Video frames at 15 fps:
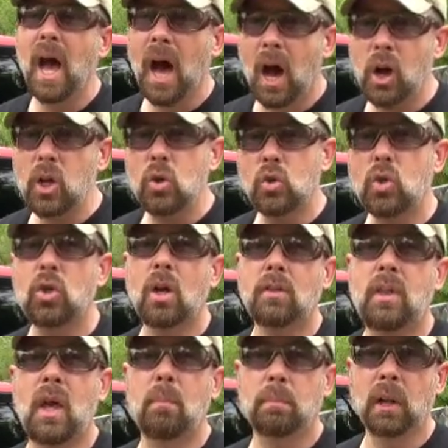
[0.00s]
How do you
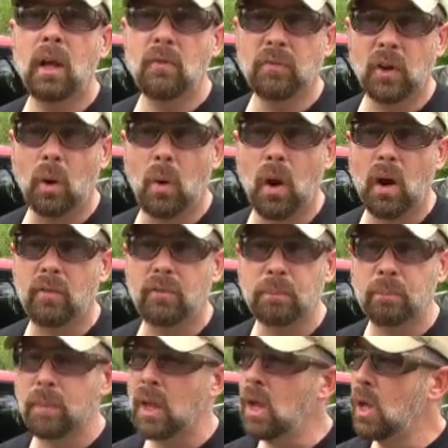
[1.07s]
shut that blood flow off?
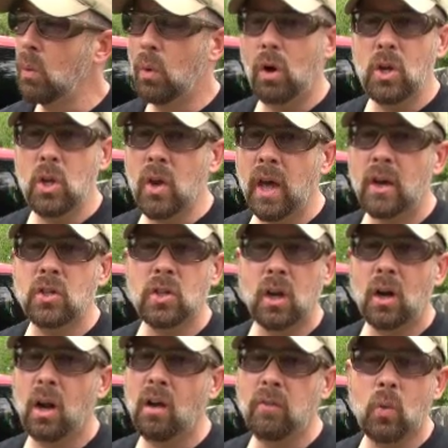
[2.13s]
Well, you got to
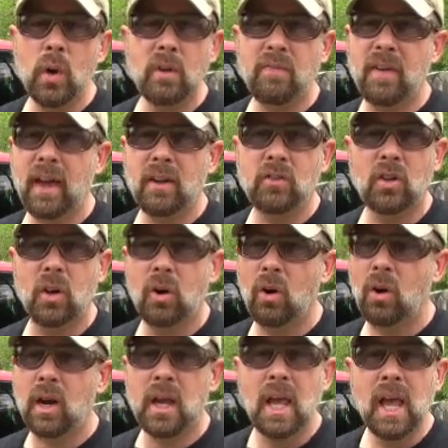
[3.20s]
shut it off quick, fast, in a
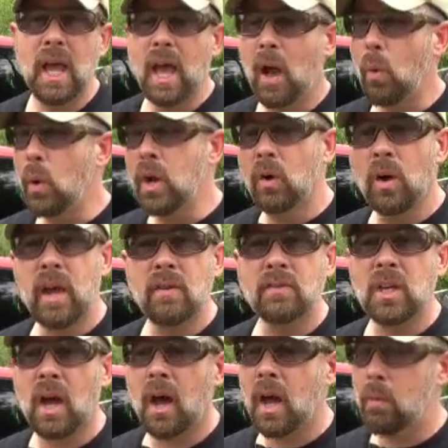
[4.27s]
hurry. And we don't have
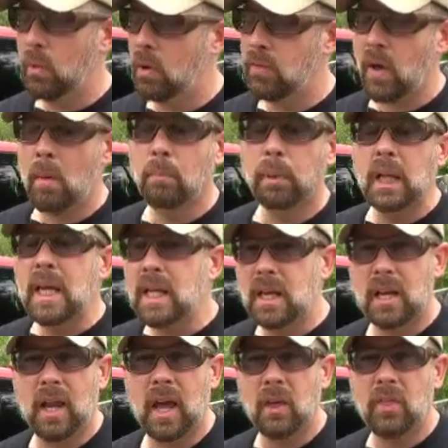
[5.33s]
time. If I'm
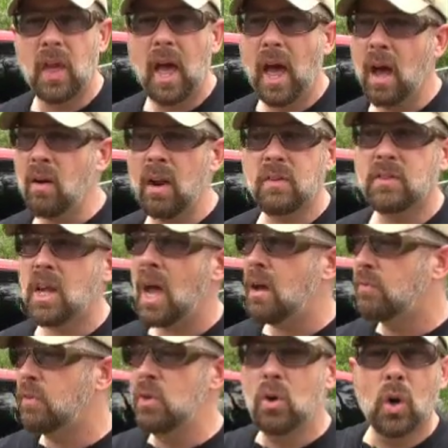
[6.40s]
bleeding to death, I don't have
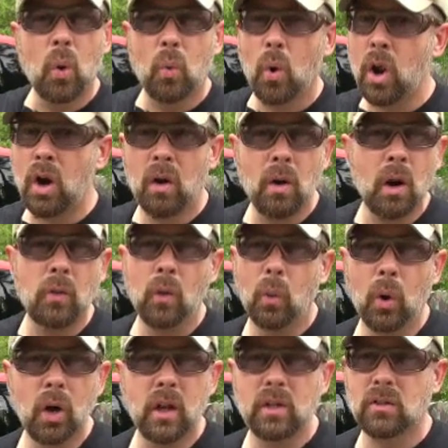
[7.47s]
time for you to go running around the
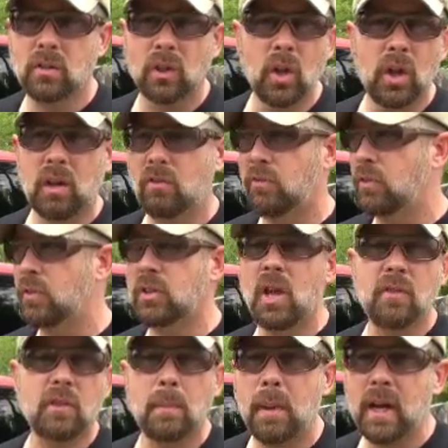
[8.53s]
woods looking for
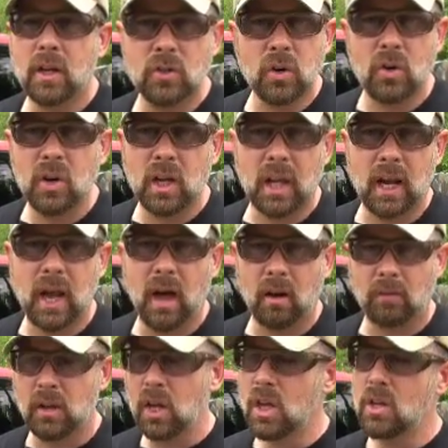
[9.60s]
stuff to make a tourniquet out
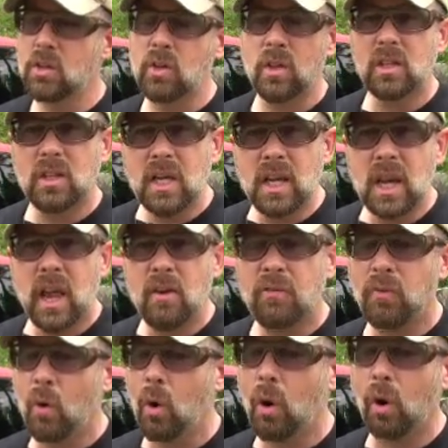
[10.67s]
of. So the
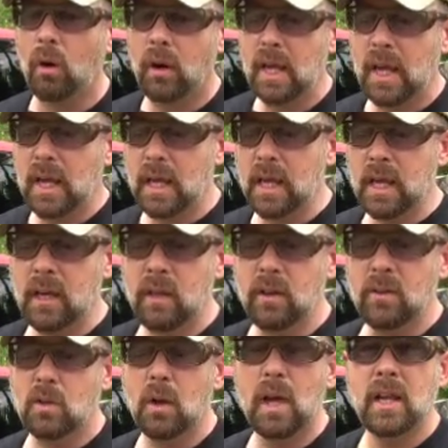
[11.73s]
TK4
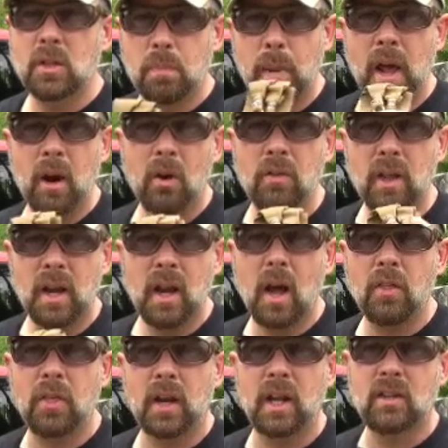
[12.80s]
it's better than
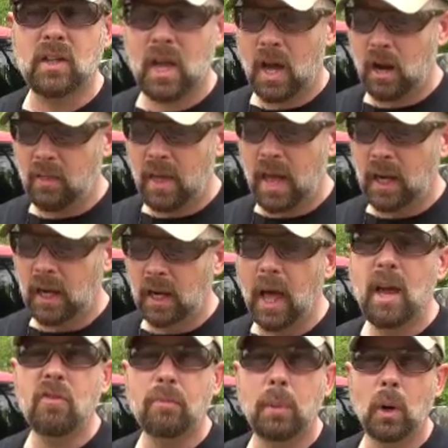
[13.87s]
nothing. It's kind of that
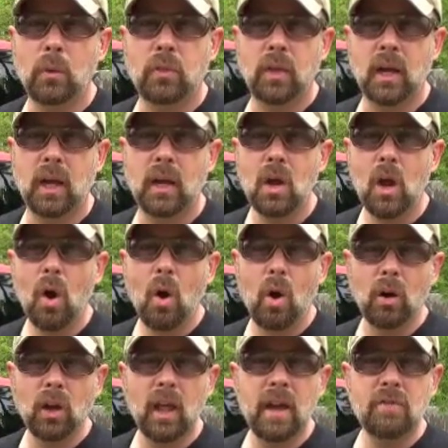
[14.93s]
lifeboat thing,
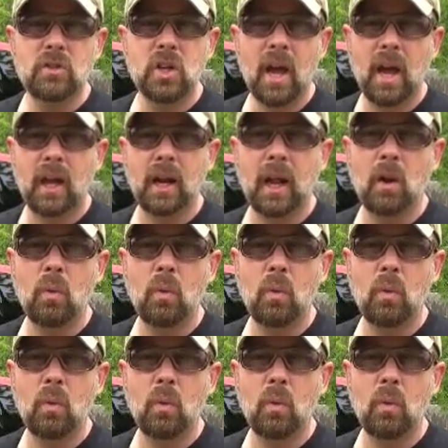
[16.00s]
or life jacket.